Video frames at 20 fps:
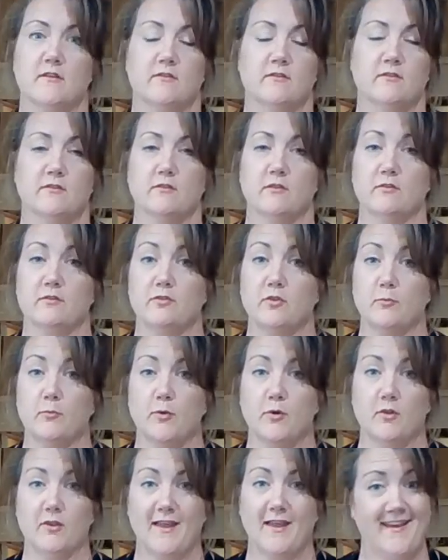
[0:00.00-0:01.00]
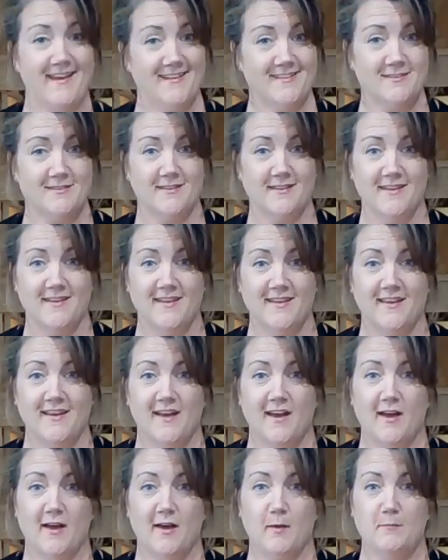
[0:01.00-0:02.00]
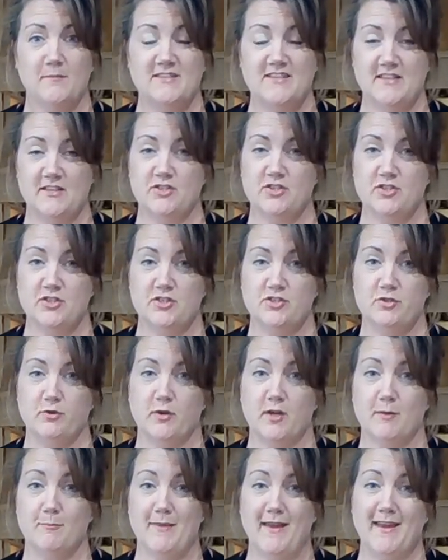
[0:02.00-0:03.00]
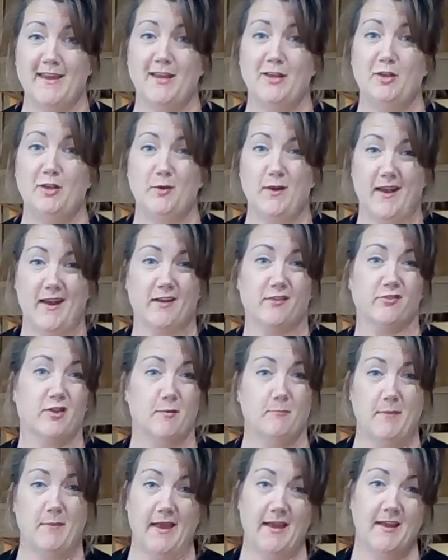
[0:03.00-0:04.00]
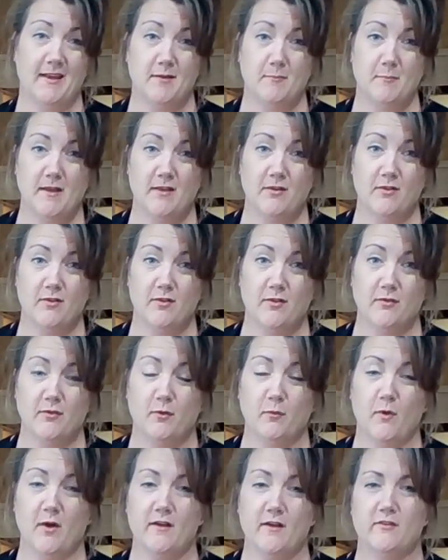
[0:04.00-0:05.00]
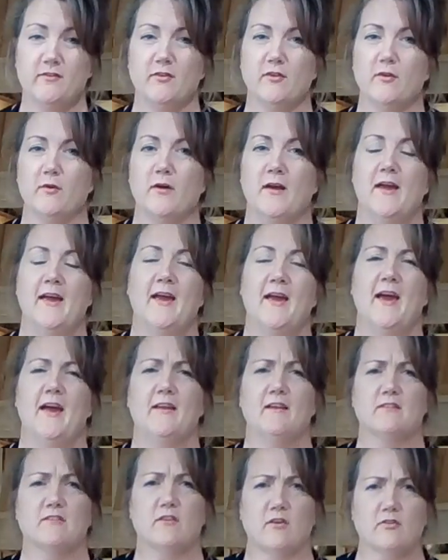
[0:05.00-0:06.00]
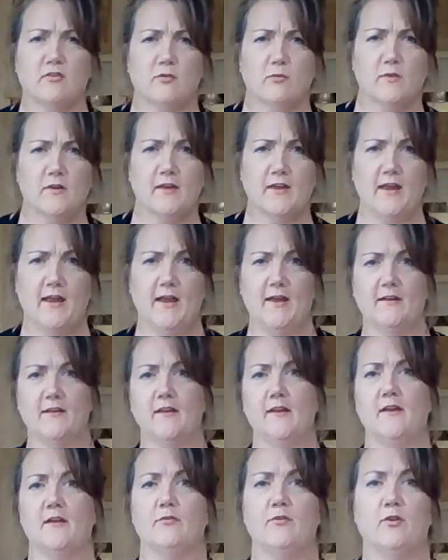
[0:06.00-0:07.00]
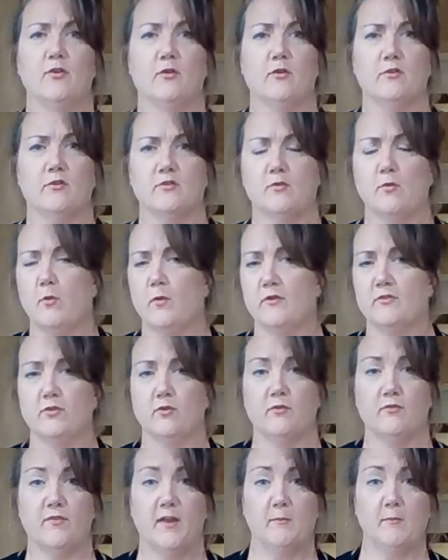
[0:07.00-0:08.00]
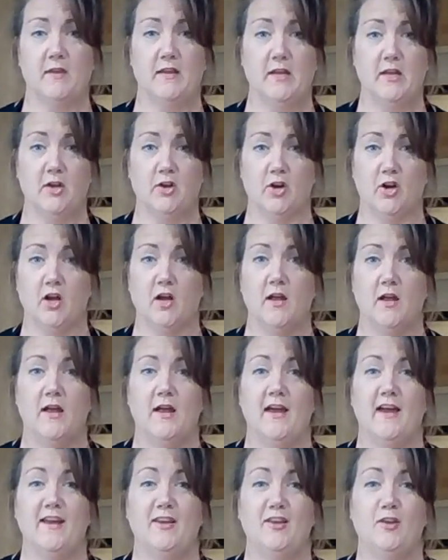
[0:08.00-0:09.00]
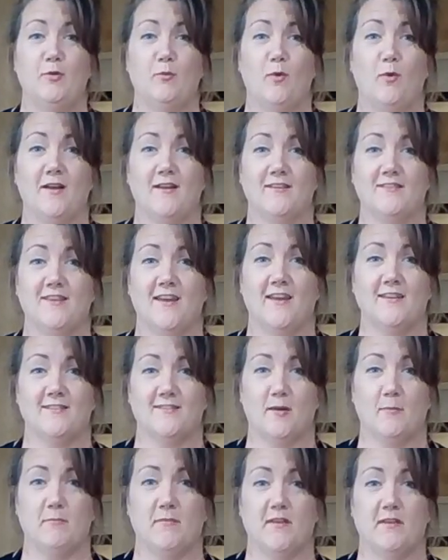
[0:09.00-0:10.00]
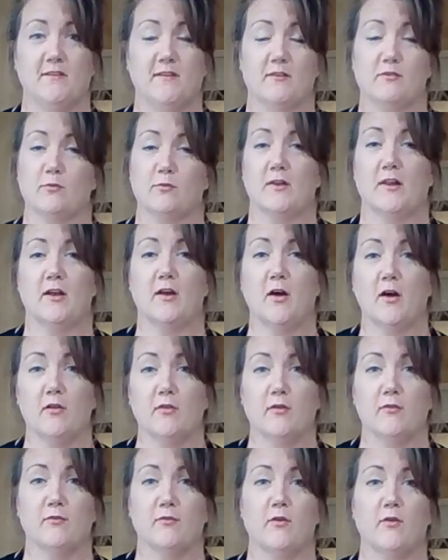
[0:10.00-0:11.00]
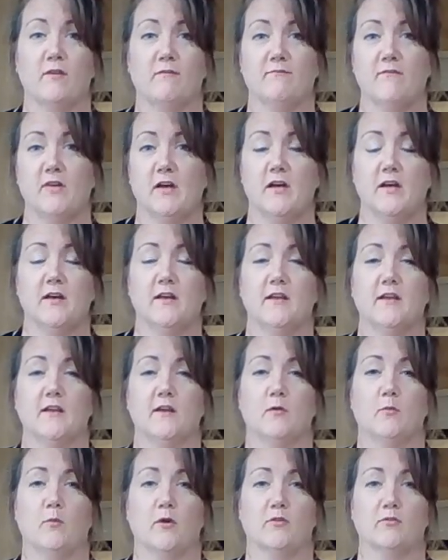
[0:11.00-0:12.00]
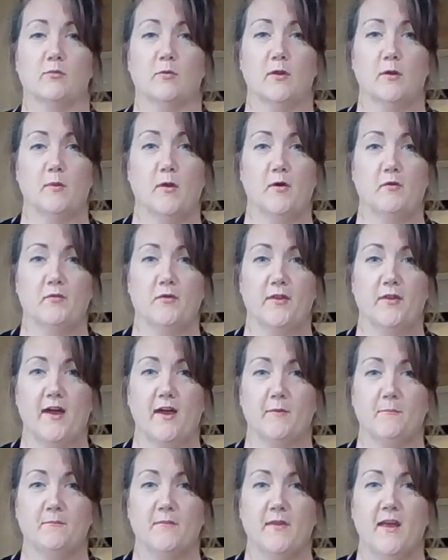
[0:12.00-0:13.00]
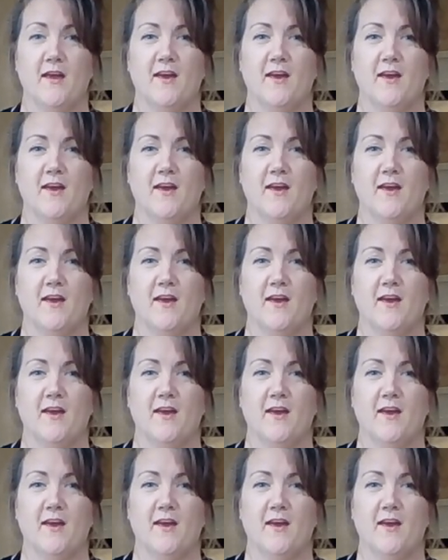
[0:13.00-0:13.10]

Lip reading: and this is a super light dish that you can make, and you can actually make it a meal if you wanted to. And it's also really handy if you're going to a family dinner and you want to take something that's really colorful and fun. It works really well for that.